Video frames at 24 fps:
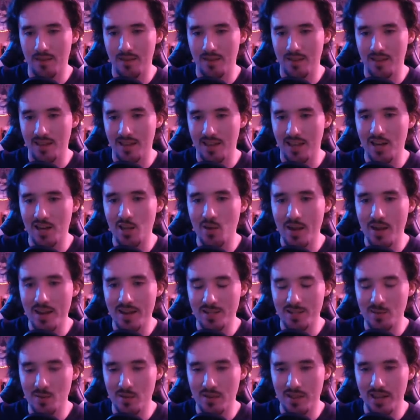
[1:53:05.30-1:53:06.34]
Can you hit
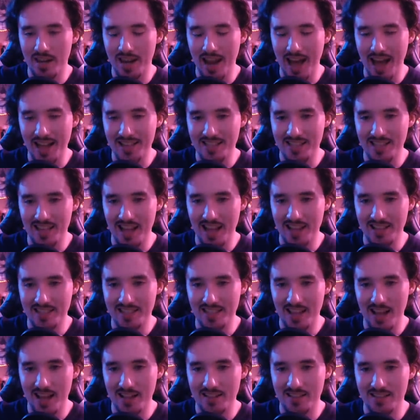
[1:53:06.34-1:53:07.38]
us with the lads
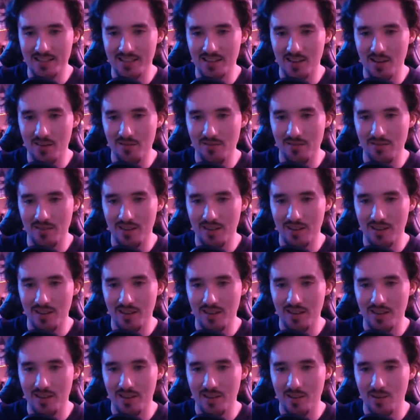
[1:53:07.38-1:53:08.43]
stuff?
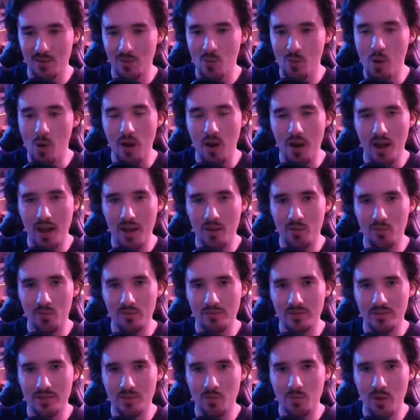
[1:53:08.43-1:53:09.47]
What, like
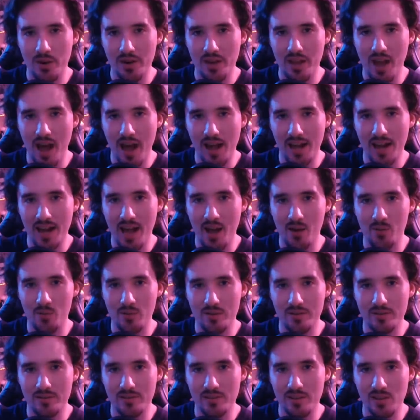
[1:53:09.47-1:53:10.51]
just when you're hanging out
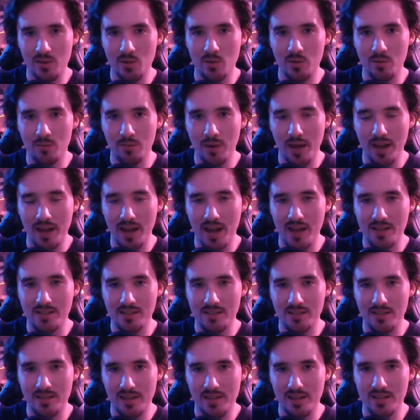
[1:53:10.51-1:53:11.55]
with you and Blagars
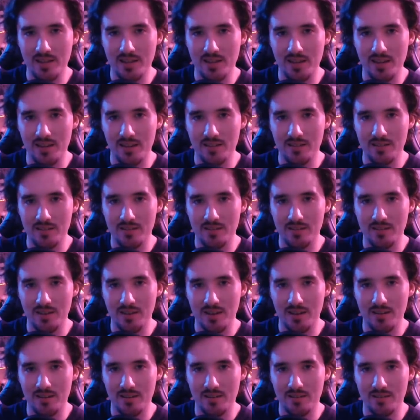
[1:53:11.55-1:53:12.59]
and Dickskin
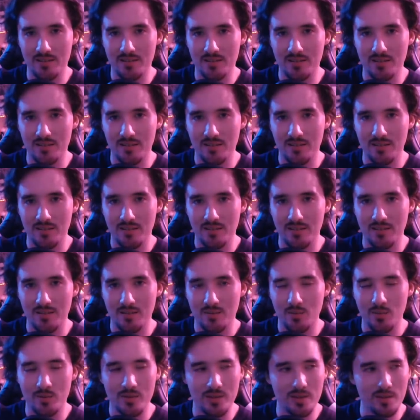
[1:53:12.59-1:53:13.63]
and
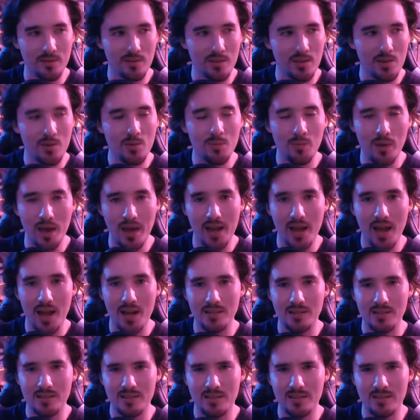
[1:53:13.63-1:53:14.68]
what was it? You,
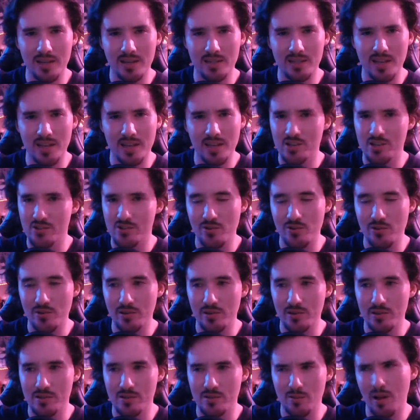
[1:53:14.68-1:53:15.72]
Blagars, Dickskin,
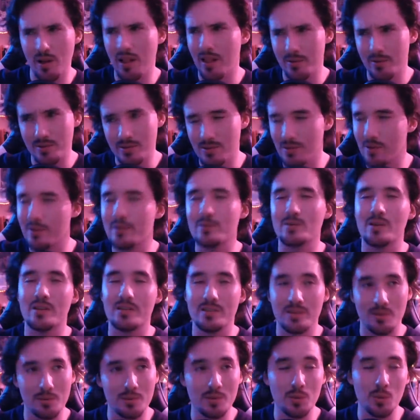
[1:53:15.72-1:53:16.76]
Strudels. Well, there was others. There
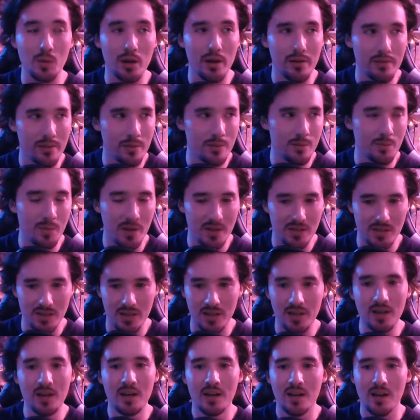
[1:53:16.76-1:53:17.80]
was Dwarf. There was Pisser.
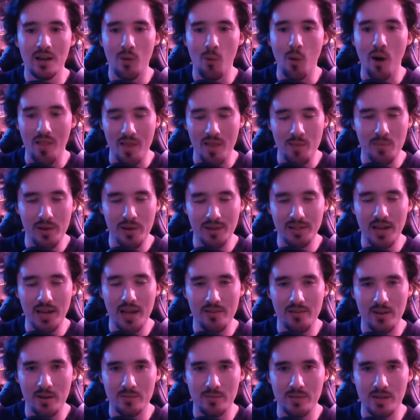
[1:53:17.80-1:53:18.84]
What? And then Big
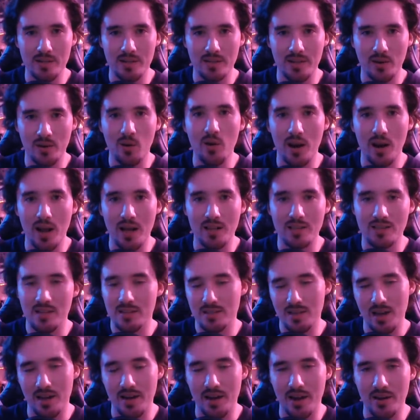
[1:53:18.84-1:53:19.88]
Dave comes in. He's like, "Oh lads, let's
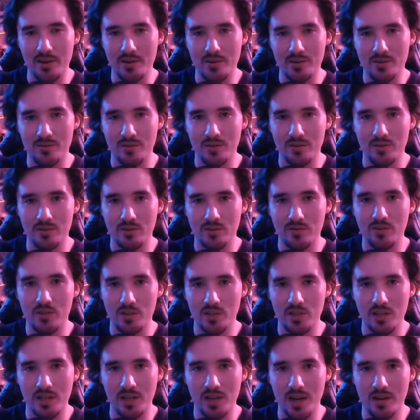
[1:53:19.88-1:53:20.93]
go Nando's for
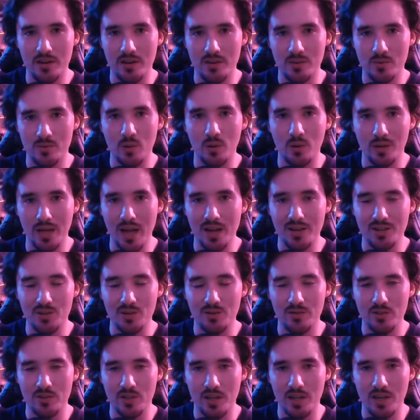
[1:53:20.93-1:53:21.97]
cheeky Nando's. We'll go tune
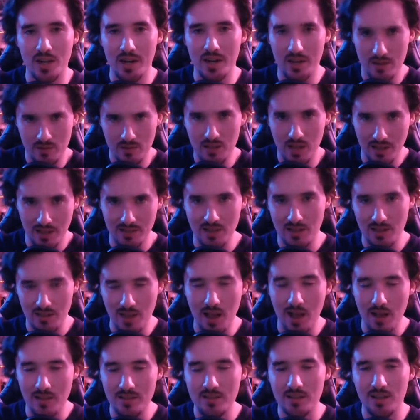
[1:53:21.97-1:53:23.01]
for cheeky Nando's, lads.
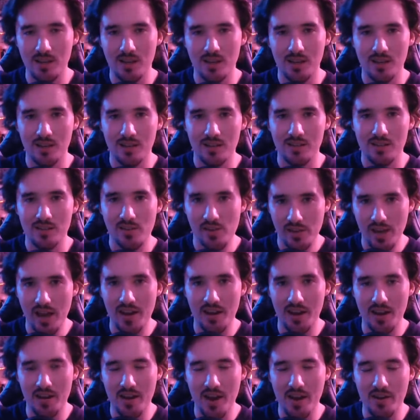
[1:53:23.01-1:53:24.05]
So you go
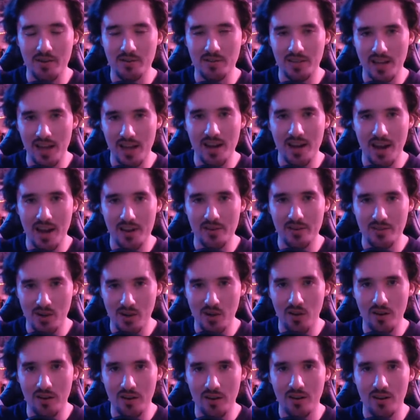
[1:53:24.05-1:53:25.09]
down Nando's, you get your Nando's
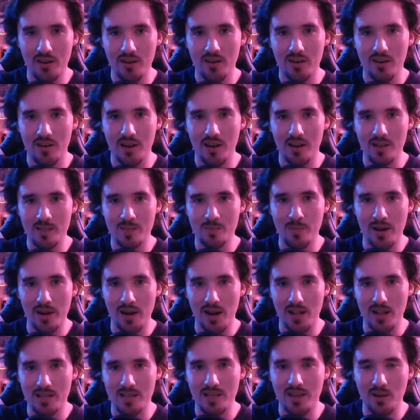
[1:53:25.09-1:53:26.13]
on, and spend
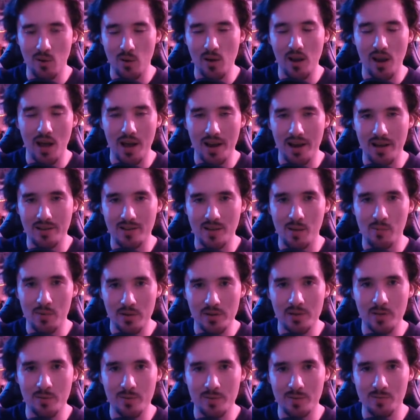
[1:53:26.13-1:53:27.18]
lads like, "Oh lad, how's that
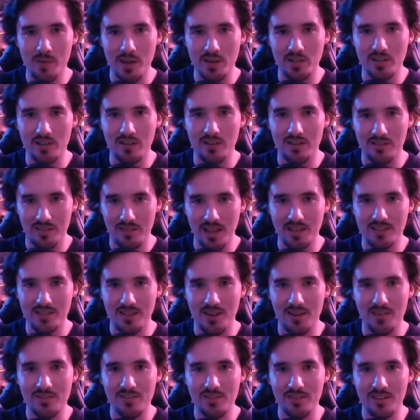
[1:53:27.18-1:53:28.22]
bird you've been smashing?" That
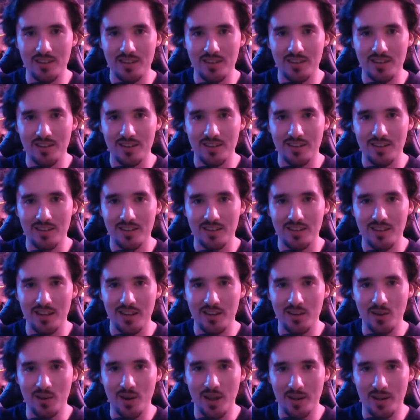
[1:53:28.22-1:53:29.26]
stuff.
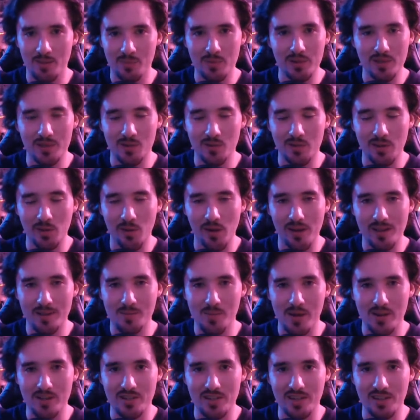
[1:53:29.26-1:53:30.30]
And you're like, "Bird's really great.
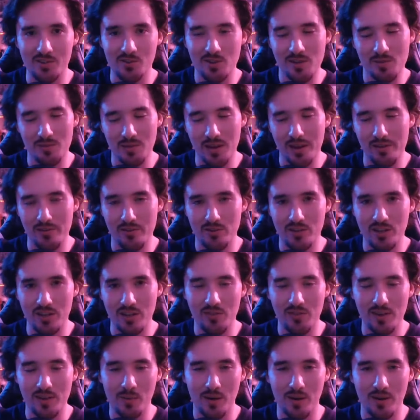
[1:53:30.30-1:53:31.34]
Smashed like a dream. Gave her a cheeky
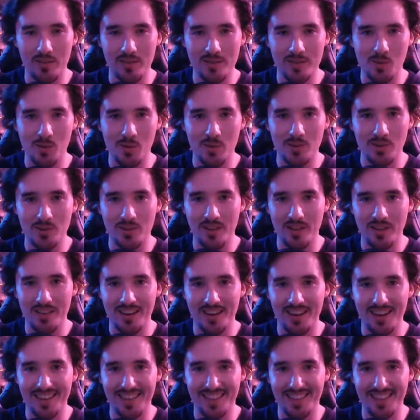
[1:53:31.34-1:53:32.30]
thing behind the sports hall the other day."